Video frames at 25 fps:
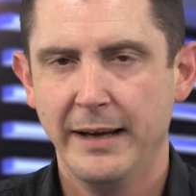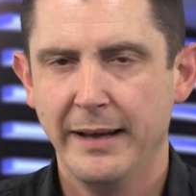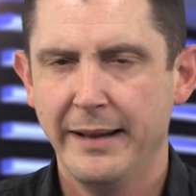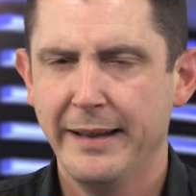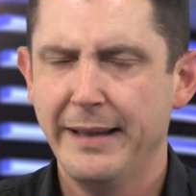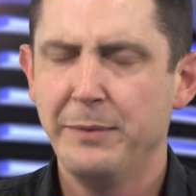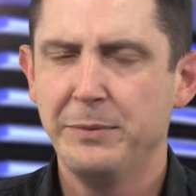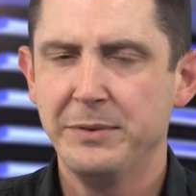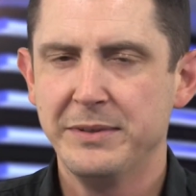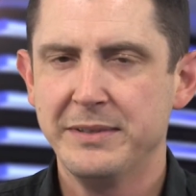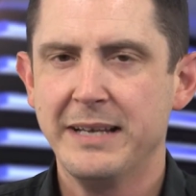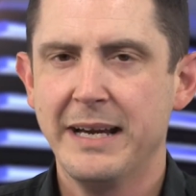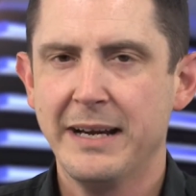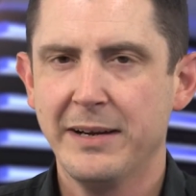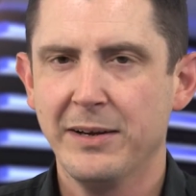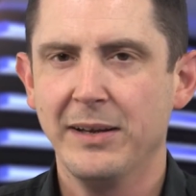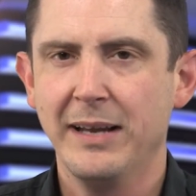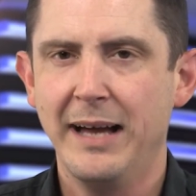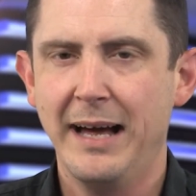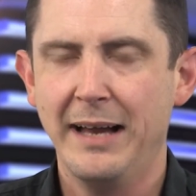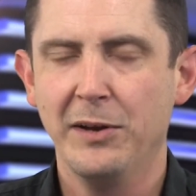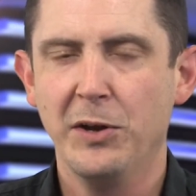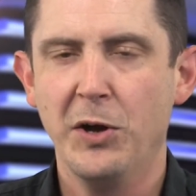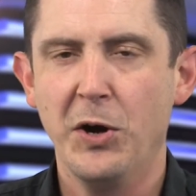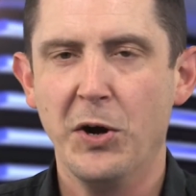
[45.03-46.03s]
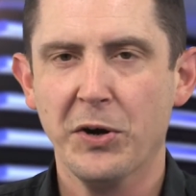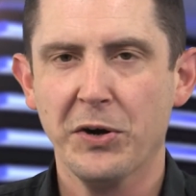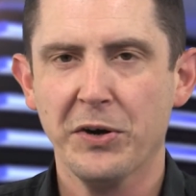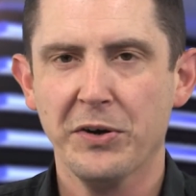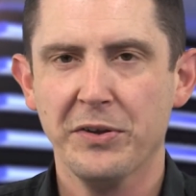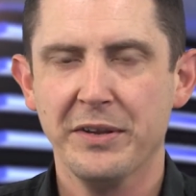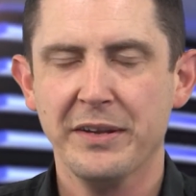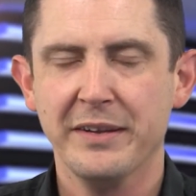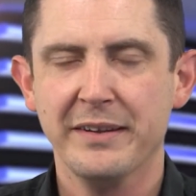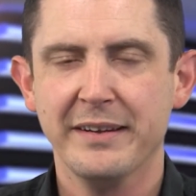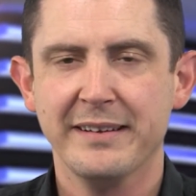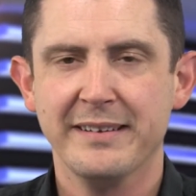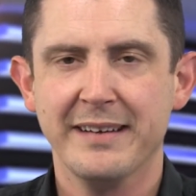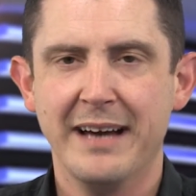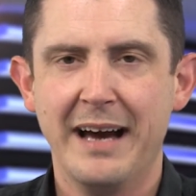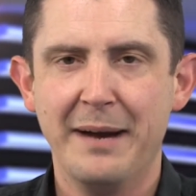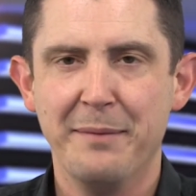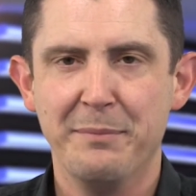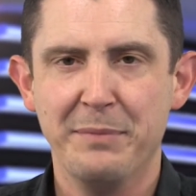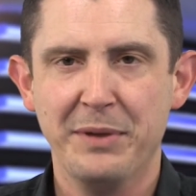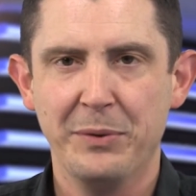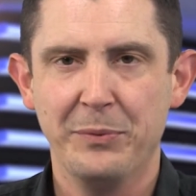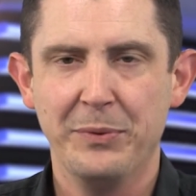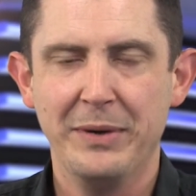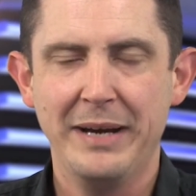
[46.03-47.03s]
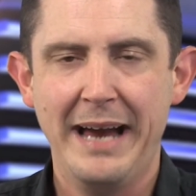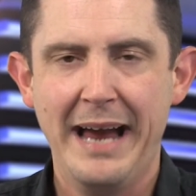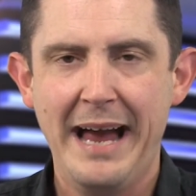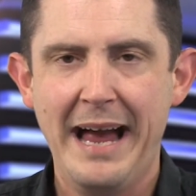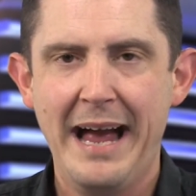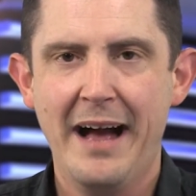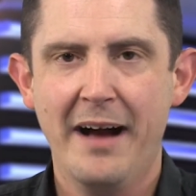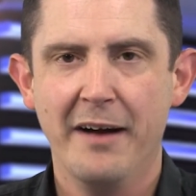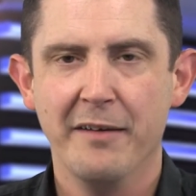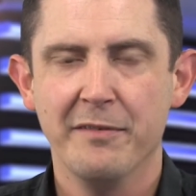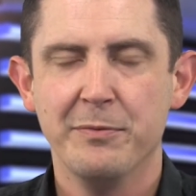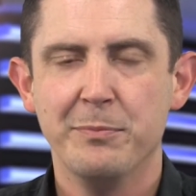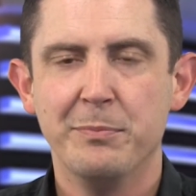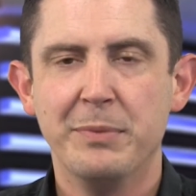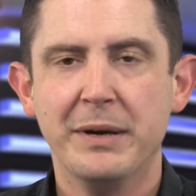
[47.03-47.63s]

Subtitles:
That would take a lot longer than the time that we have.